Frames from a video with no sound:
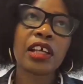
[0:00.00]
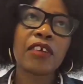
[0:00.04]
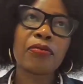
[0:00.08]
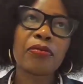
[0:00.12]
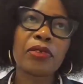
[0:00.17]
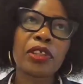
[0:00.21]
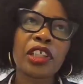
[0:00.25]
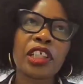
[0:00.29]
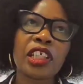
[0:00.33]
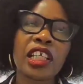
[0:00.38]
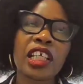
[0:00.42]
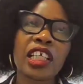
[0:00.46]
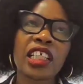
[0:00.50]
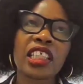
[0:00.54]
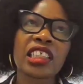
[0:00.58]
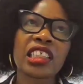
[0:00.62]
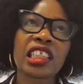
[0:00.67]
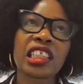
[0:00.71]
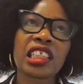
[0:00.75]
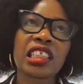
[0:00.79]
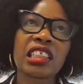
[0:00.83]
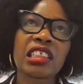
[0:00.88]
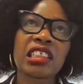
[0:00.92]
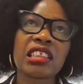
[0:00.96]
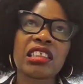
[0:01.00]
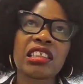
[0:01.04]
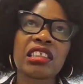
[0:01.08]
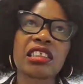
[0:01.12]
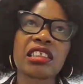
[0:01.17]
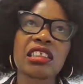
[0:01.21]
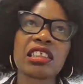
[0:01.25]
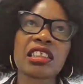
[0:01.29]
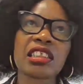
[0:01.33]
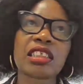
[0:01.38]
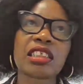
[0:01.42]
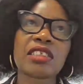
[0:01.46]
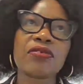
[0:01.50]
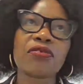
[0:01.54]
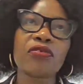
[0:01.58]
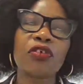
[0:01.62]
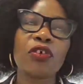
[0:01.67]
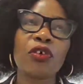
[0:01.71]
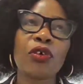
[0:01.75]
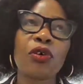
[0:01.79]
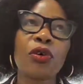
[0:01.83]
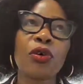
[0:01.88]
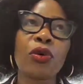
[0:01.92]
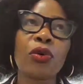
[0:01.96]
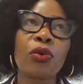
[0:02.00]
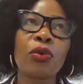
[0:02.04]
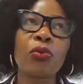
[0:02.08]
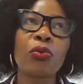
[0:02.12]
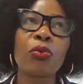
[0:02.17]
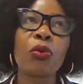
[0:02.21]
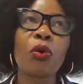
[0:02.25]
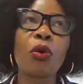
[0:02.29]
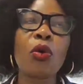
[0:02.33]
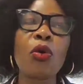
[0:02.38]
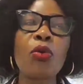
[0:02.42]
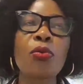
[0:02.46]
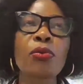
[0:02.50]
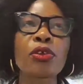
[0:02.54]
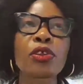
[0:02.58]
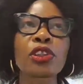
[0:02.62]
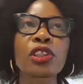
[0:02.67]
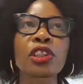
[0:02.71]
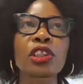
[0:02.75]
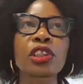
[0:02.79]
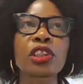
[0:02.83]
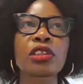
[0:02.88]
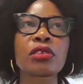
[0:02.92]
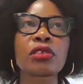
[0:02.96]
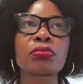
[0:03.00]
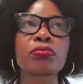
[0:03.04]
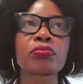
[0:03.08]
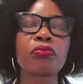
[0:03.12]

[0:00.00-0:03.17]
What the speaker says: have been in existence for almost